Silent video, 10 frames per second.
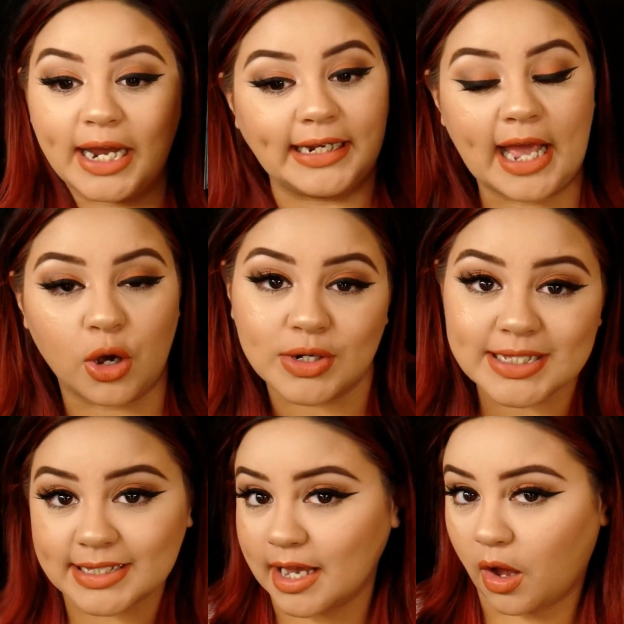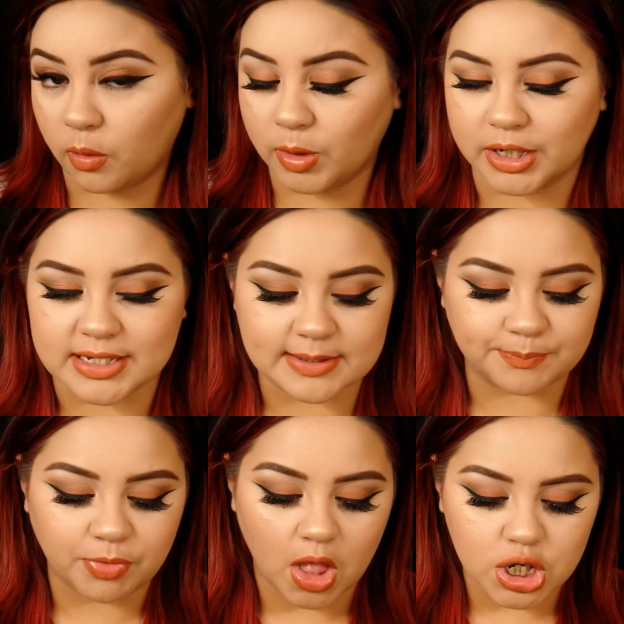try it out and see how it works.
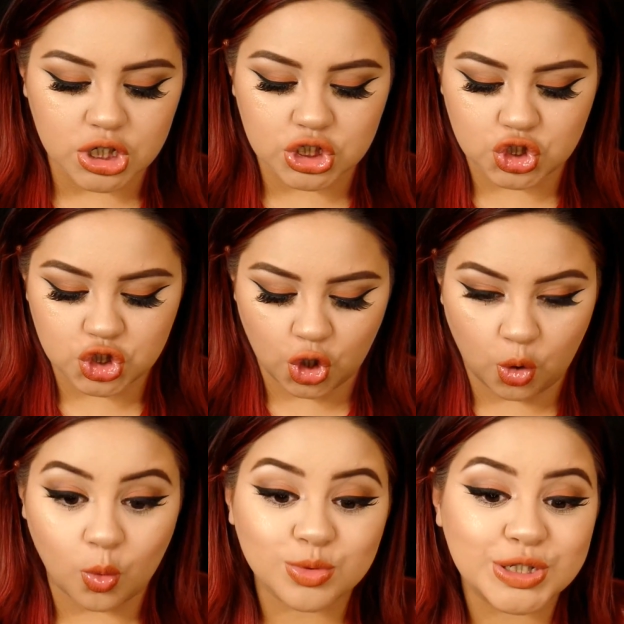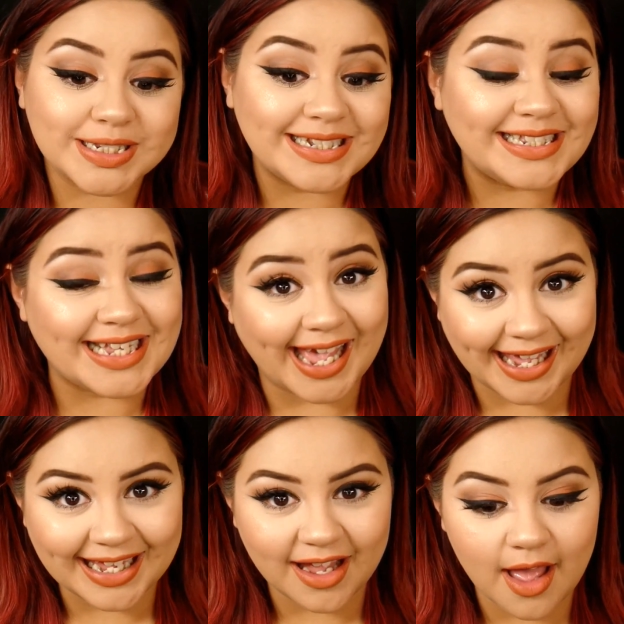So
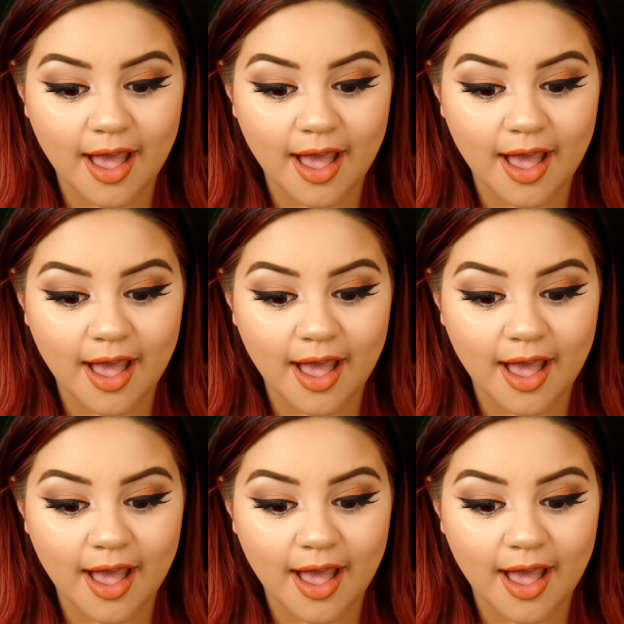today